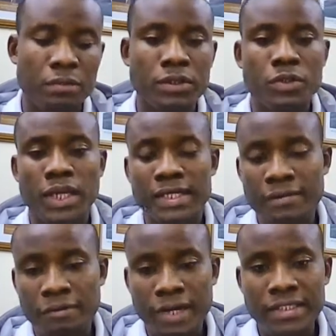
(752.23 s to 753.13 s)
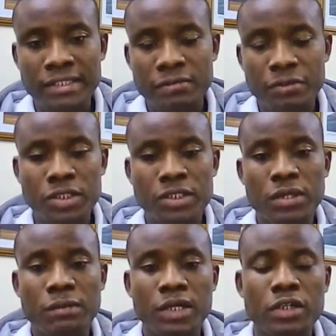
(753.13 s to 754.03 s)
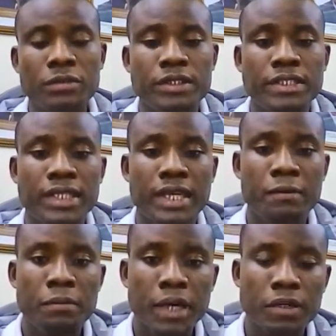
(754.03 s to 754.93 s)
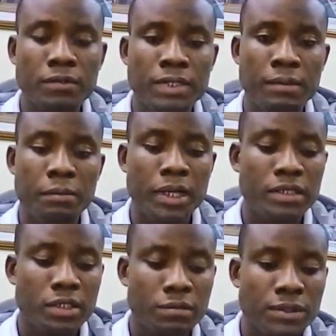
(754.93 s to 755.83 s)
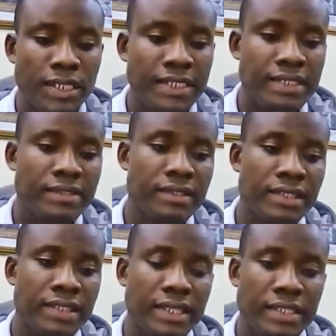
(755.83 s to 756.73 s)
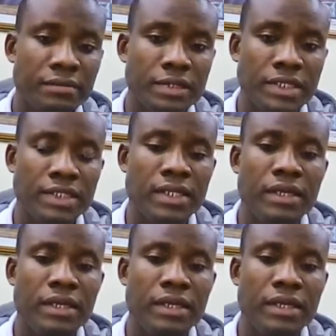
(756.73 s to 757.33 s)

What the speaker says: But I define differential backup as a backup that backs up changes to the database